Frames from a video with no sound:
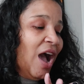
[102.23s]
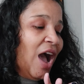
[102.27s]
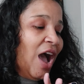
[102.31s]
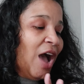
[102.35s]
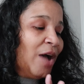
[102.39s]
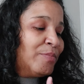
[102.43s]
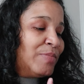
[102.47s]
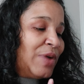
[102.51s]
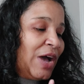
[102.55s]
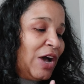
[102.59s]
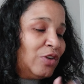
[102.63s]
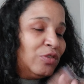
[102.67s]

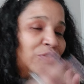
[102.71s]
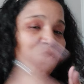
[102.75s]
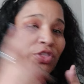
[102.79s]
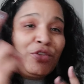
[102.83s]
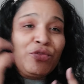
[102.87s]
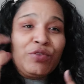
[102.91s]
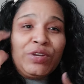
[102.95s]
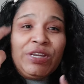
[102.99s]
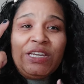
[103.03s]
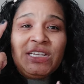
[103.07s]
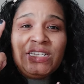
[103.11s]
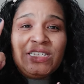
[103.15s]
about
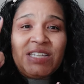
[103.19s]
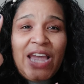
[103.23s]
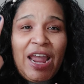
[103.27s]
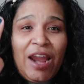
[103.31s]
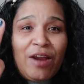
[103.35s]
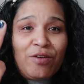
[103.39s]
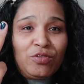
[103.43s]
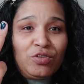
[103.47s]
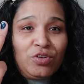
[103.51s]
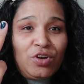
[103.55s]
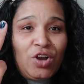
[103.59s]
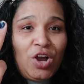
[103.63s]
three
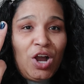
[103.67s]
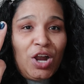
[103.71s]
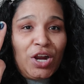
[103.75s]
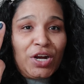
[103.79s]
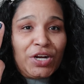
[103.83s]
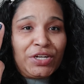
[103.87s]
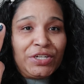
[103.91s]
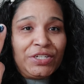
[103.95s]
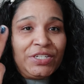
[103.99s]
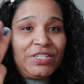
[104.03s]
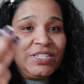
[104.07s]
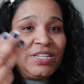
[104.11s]
tarot
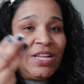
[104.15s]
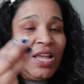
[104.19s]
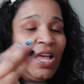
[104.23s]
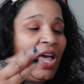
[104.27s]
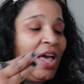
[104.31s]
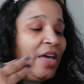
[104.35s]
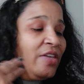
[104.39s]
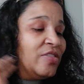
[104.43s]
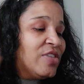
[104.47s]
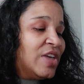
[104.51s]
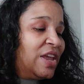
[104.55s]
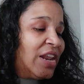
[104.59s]
cards
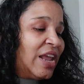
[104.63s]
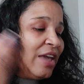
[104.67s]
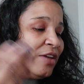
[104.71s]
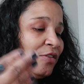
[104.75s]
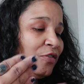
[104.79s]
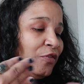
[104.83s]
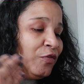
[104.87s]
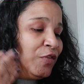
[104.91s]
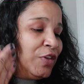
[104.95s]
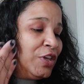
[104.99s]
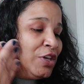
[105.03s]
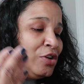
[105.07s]
that I
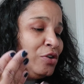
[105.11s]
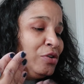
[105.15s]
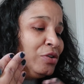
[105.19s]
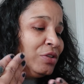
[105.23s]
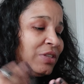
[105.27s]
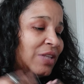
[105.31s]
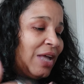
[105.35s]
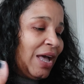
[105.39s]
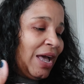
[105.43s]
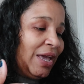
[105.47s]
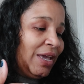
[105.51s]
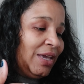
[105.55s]
feel
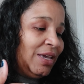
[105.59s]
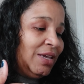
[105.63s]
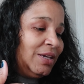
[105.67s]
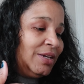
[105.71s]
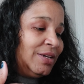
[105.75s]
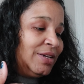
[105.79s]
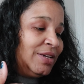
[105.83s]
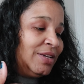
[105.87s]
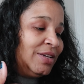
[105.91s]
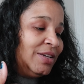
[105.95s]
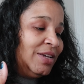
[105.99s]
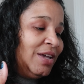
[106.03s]
like